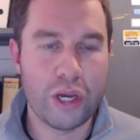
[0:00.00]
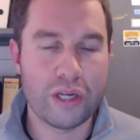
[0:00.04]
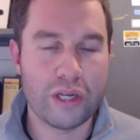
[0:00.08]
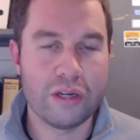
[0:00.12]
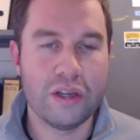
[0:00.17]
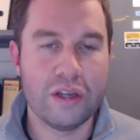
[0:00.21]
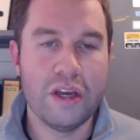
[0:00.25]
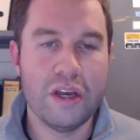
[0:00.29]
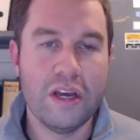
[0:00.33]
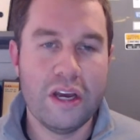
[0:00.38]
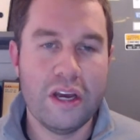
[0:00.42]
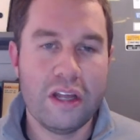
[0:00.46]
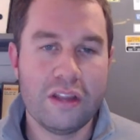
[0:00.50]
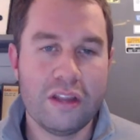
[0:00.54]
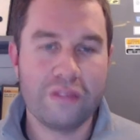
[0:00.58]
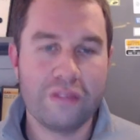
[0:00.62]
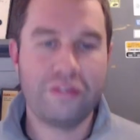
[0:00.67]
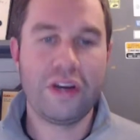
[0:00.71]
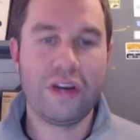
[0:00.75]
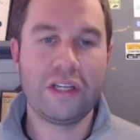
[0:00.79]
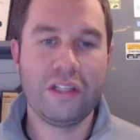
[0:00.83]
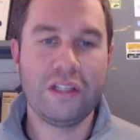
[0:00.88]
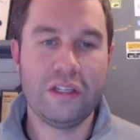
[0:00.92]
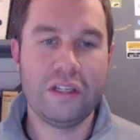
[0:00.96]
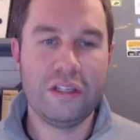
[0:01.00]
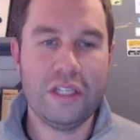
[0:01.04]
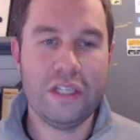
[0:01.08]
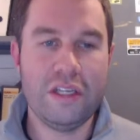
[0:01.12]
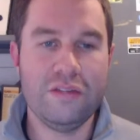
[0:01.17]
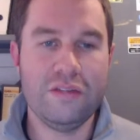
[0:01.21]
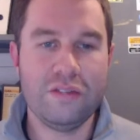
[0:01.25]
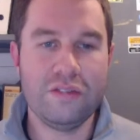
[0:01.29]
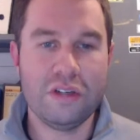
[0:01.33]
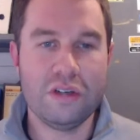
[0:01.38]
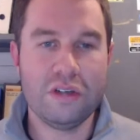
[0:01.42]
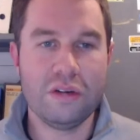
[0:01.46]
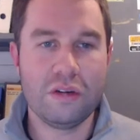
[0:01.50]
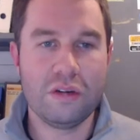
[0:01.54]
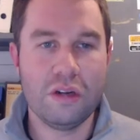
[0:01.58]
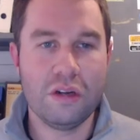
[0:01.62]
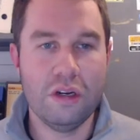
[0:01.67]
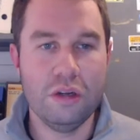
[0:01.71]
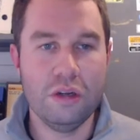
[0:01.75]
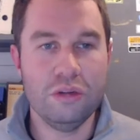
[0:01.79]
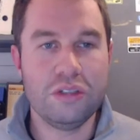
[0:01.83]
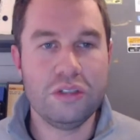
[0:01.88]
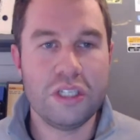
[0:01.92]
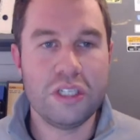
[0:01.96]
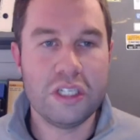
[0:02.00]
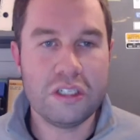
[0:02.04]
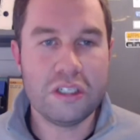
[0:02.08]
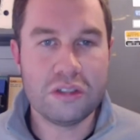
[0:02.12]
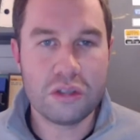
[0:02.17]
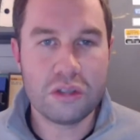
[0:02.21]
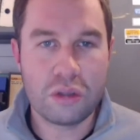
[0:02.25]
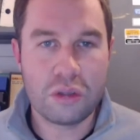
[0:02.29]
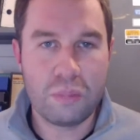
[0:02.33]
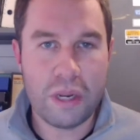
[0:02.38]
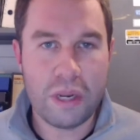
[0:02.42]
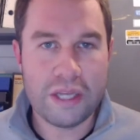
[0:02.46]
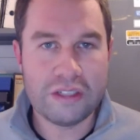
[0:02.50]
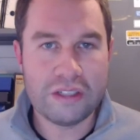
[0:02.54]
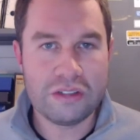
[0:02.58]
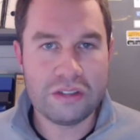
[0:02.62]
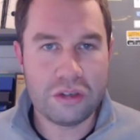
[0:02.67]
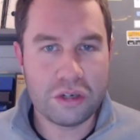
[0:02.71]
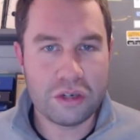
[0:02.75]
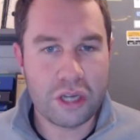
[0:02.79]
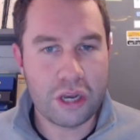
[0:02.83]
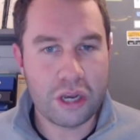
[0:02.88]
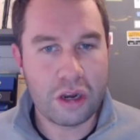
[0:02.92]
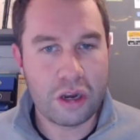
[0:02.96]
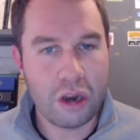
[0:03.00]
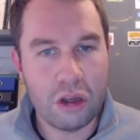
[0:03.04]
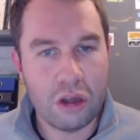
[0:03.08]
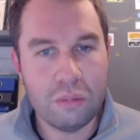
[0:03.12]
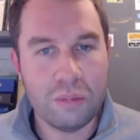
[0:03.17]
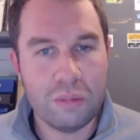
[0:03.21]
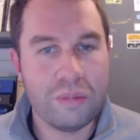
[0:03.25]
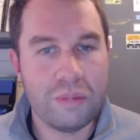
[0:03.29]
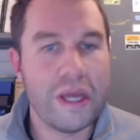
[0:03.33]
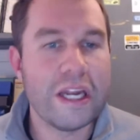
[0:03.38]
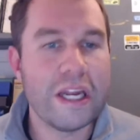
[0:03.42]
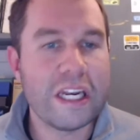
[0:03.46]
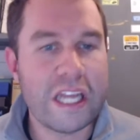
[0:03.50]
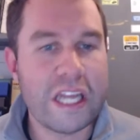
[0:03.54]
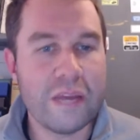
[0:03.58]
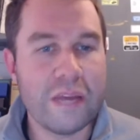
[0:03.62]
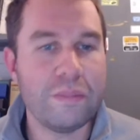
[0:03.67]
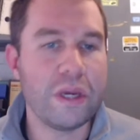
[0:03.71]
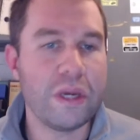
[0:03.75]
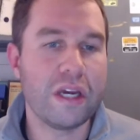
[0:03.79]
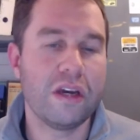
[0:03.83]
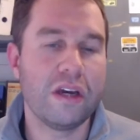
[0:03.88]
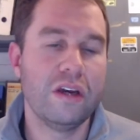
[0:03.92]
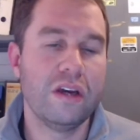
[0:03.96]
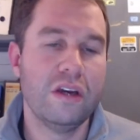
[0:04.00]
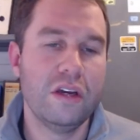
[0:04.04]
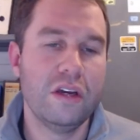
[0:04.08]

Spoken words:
And the fact that even looting took place during a global pandemic